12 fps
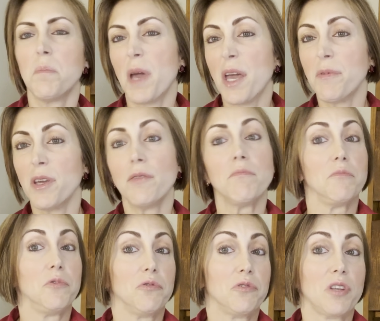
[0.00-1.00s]
maybe
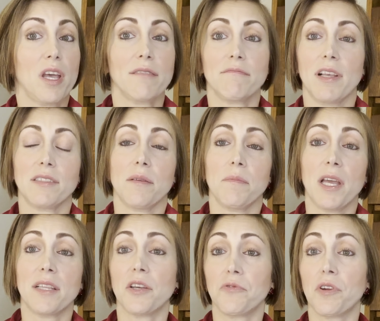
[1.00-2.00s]
you said as a
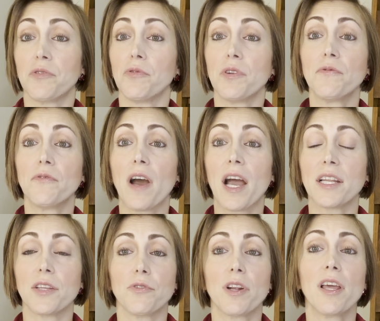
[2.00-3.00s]
man that you are doing fine
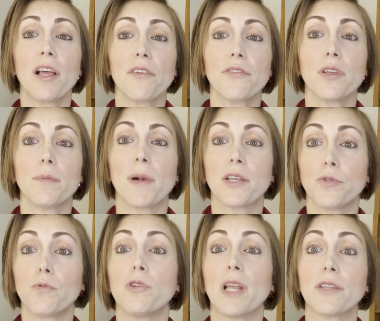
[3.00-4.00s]
and you are healthy, but
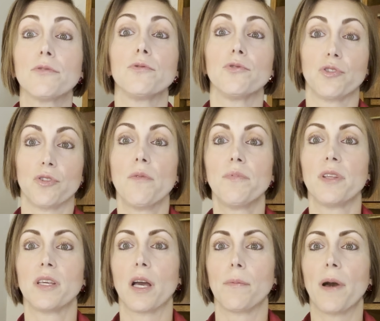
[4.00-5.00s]
you would like to do
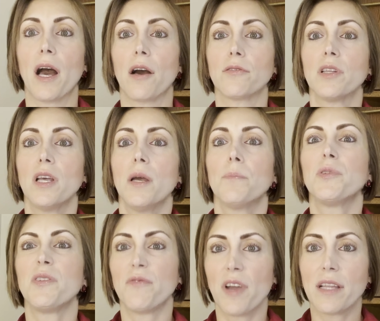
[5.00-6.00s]
something about
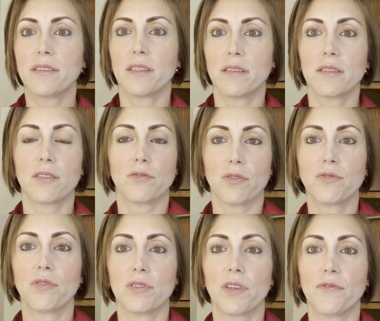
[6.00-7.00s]
preventing
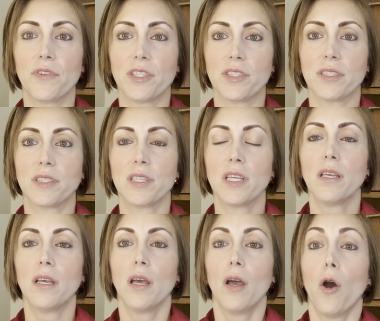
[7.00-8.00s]
testosterone deficiency.
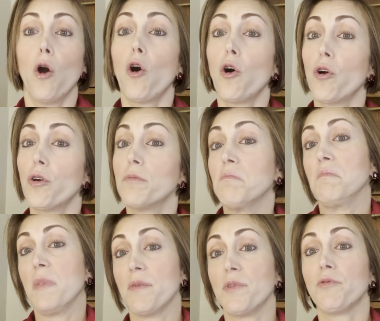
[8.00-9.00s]
Or
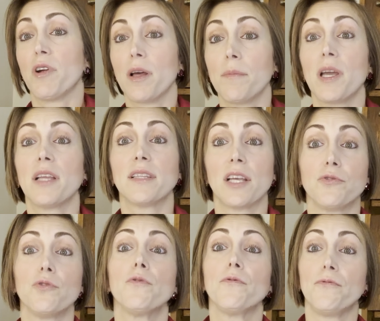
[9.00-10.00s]
maybe you are a man that
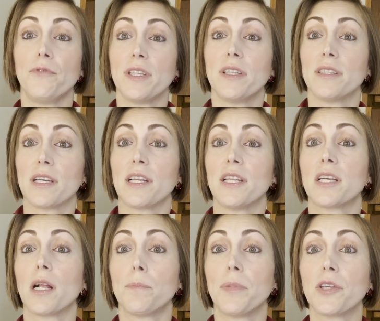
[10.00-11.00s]
you fit in the
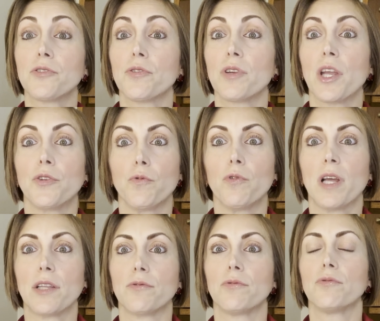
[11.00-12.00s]
clinical picture and you would
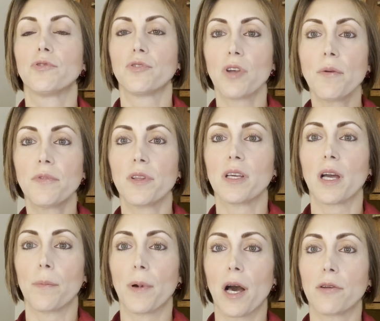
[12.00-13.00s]
like to do something
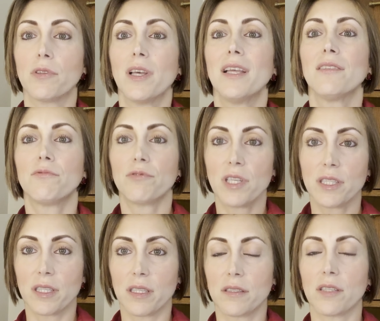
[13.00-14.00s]
about
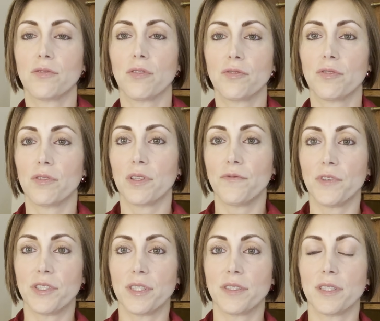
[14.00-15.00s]
treating testosterone
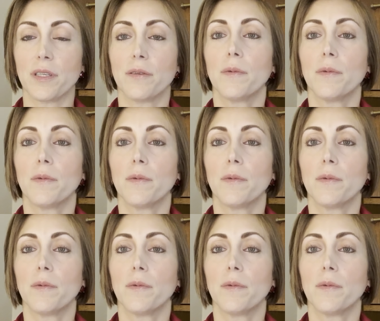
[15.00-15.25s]
deficiency.